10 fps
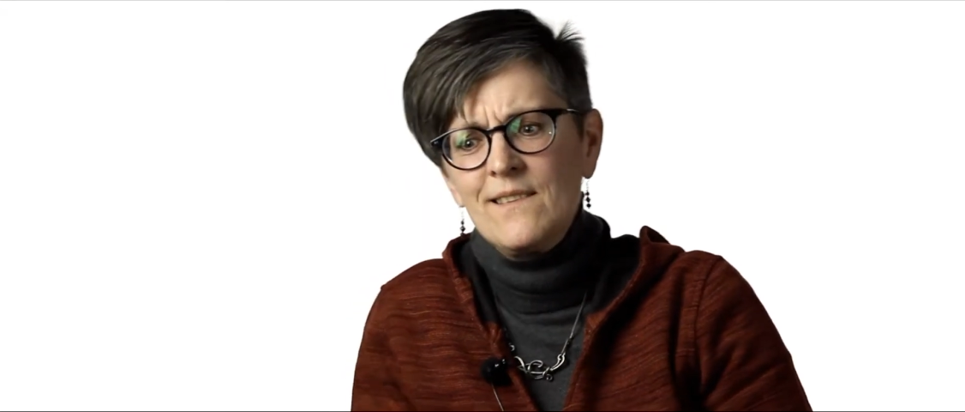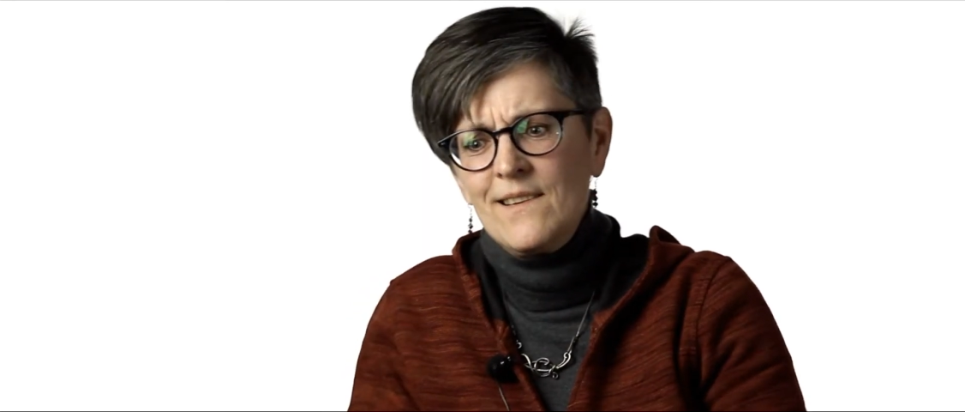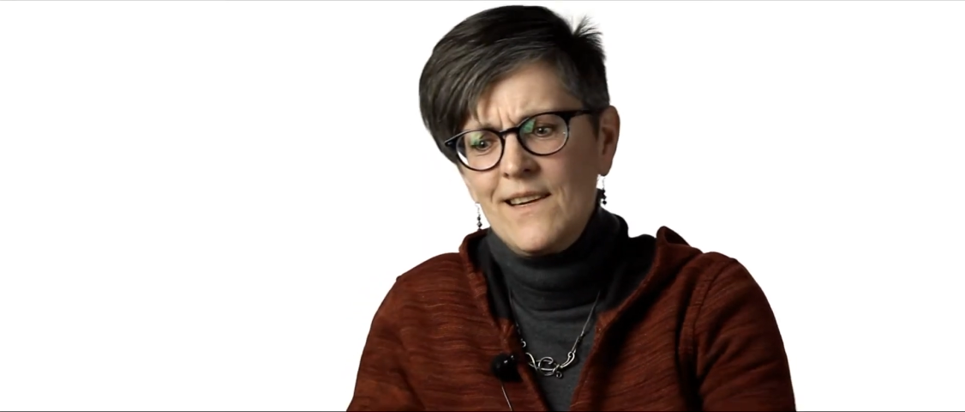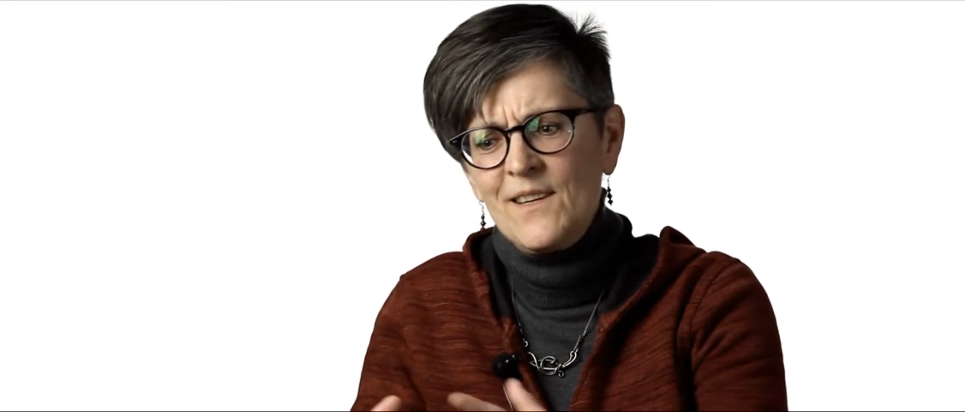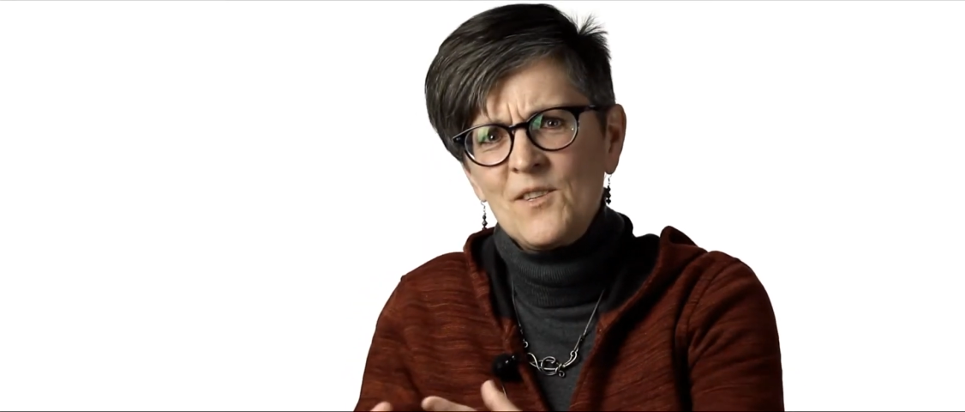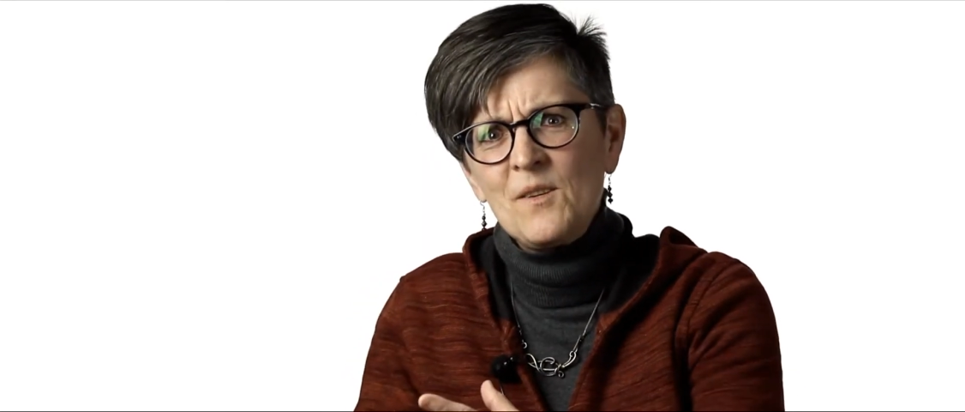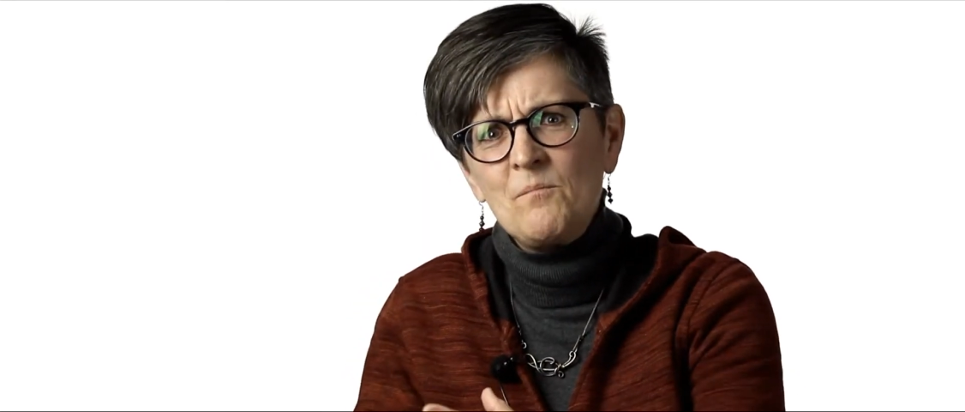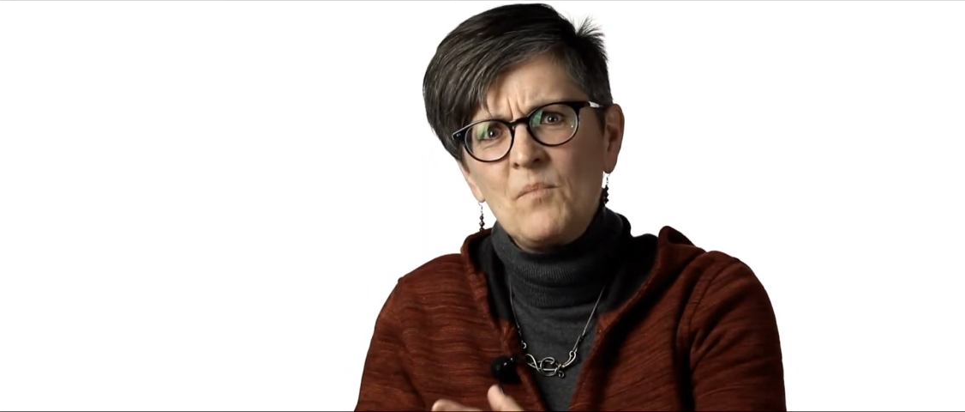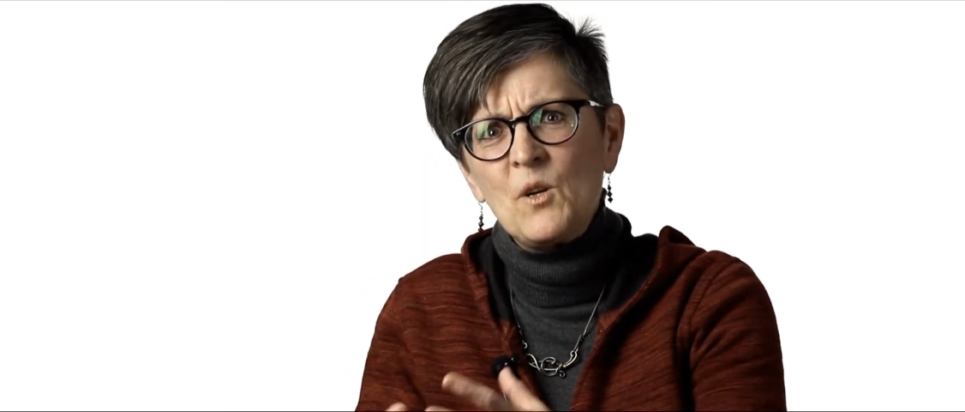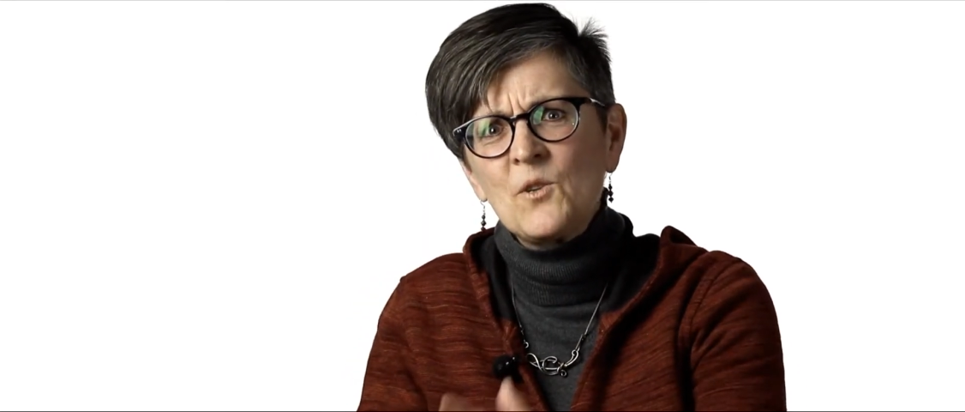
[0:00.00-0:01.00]
here's a
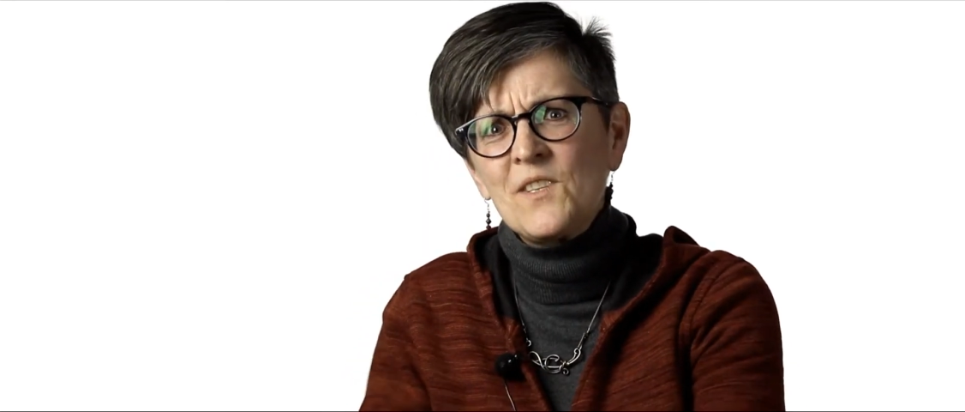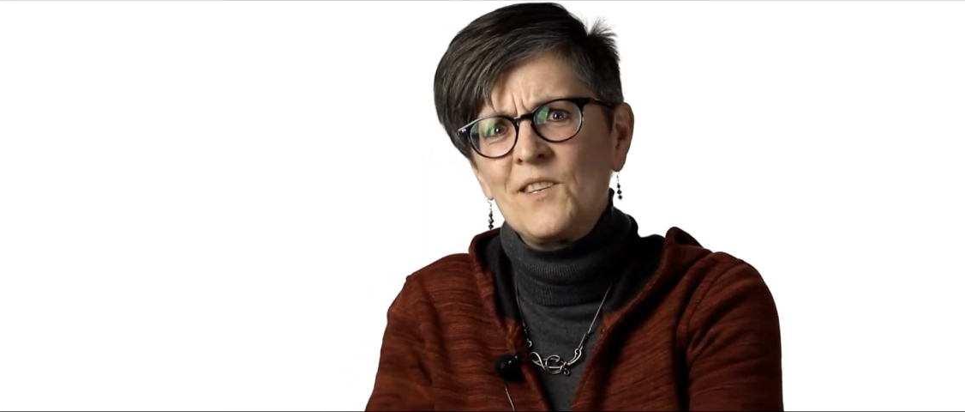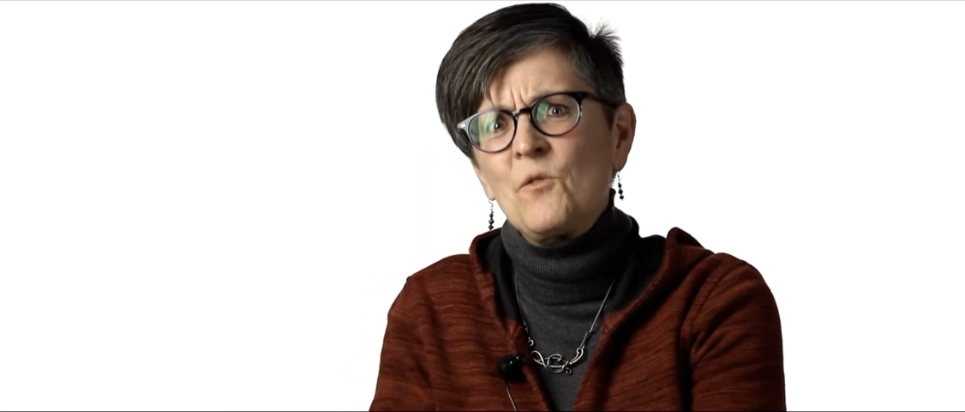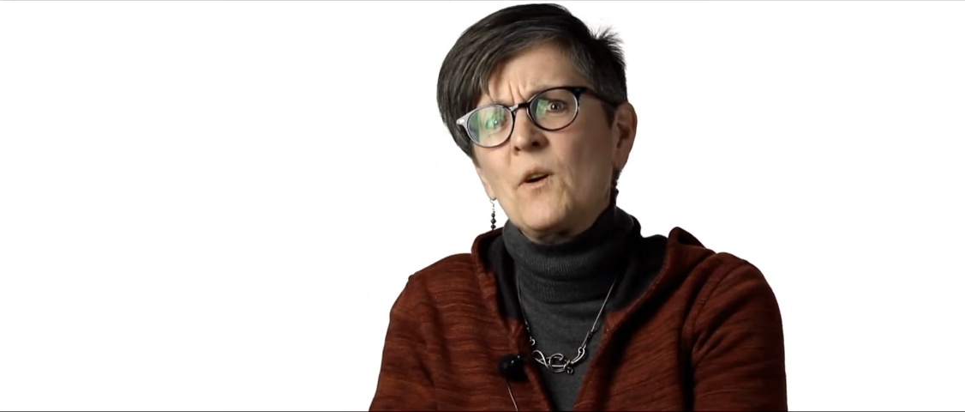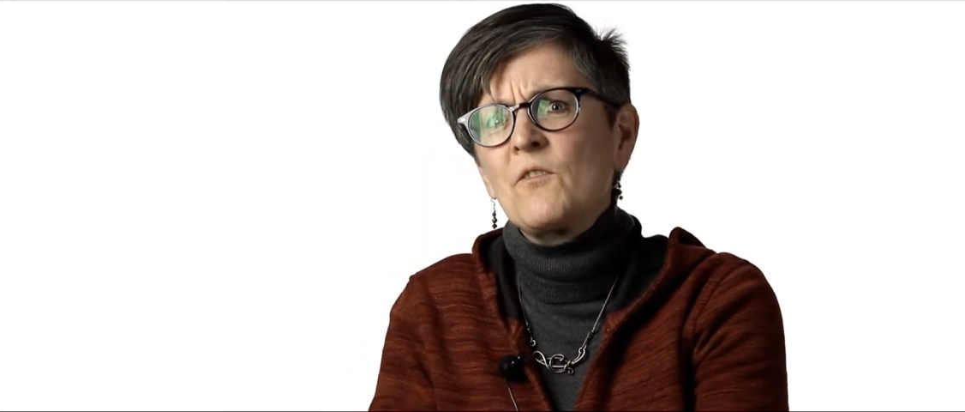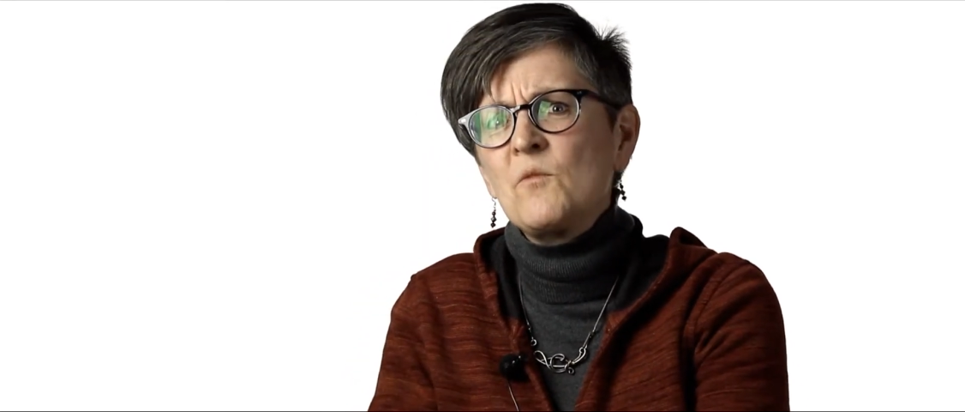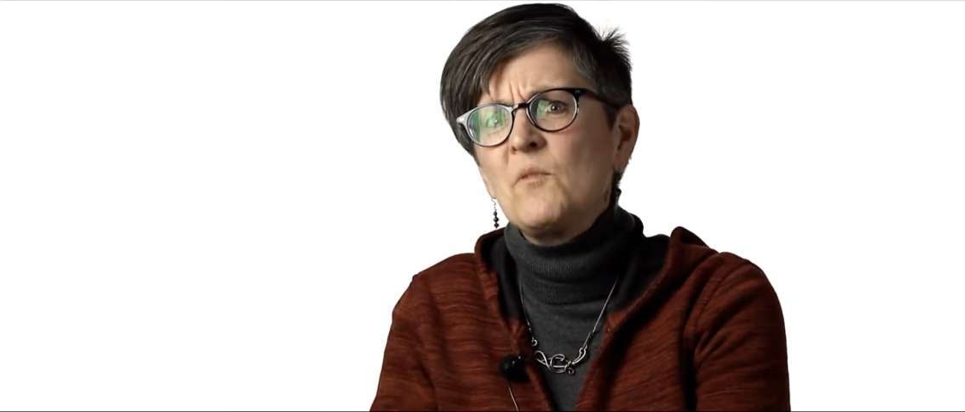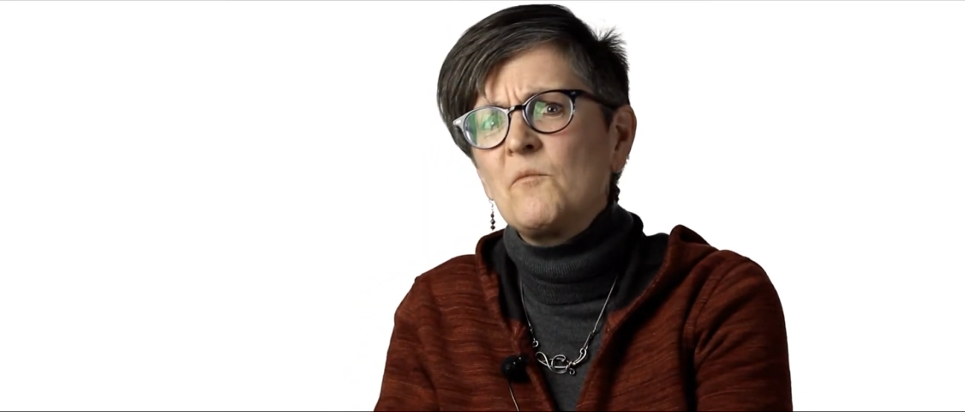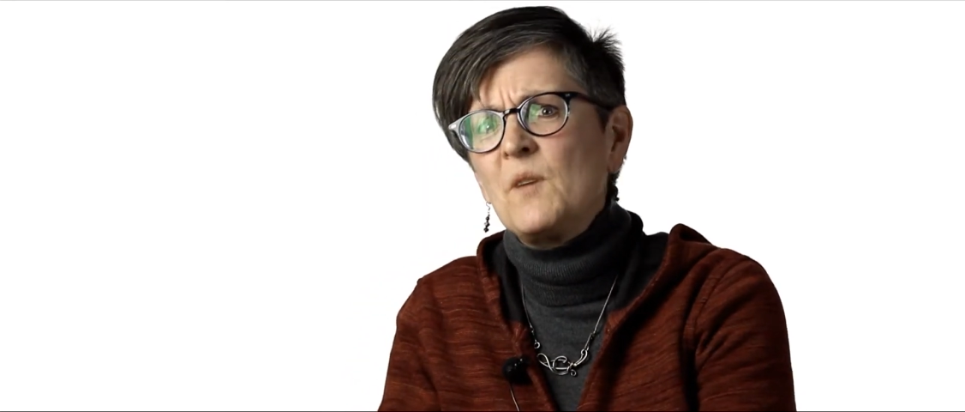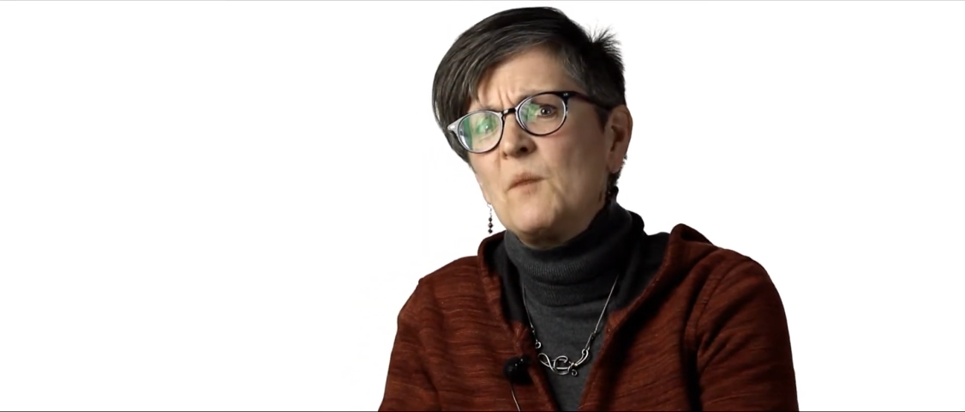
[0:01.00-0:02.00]
person or a group
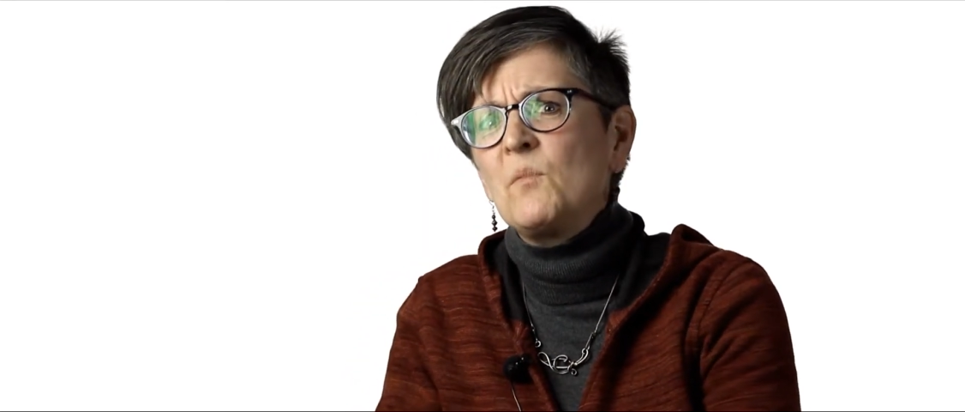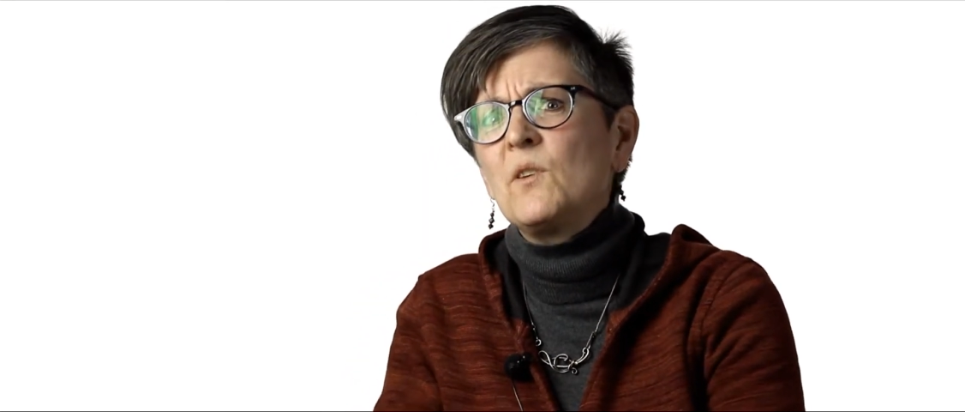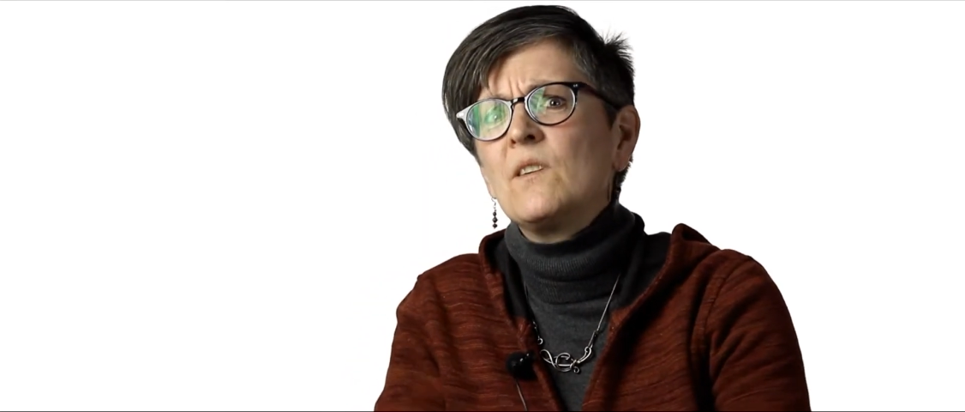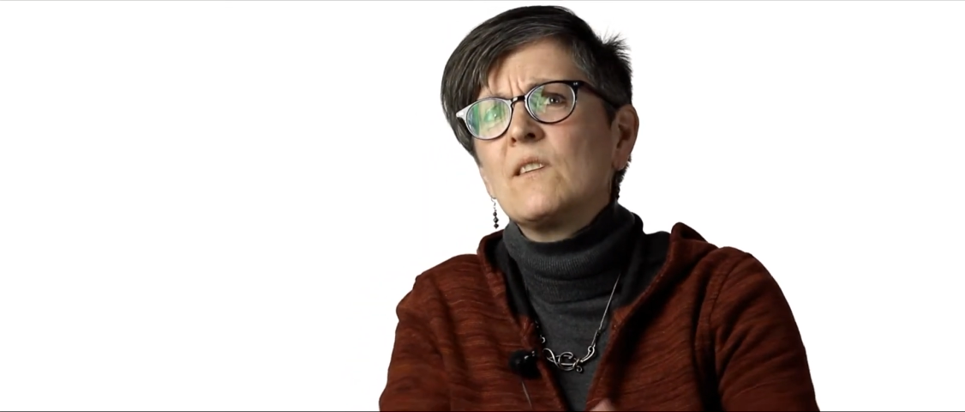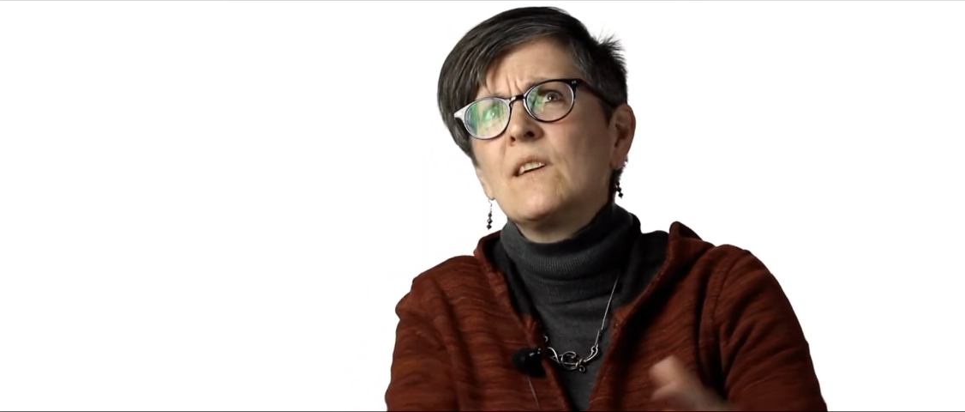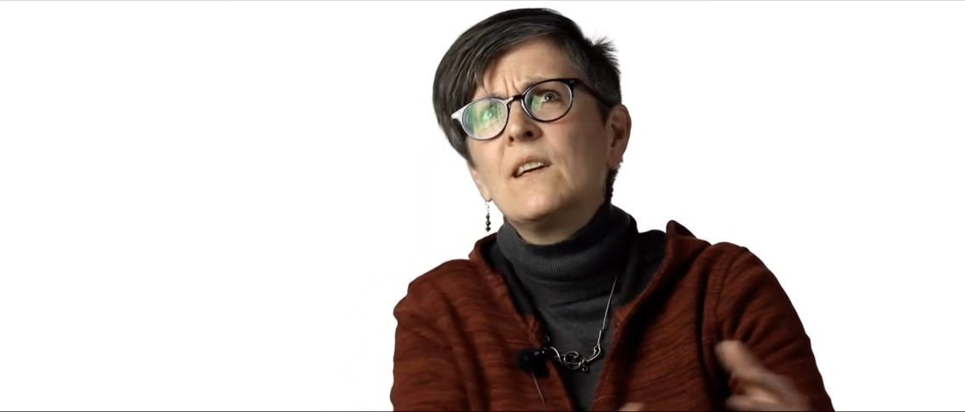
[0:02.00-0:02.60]
of people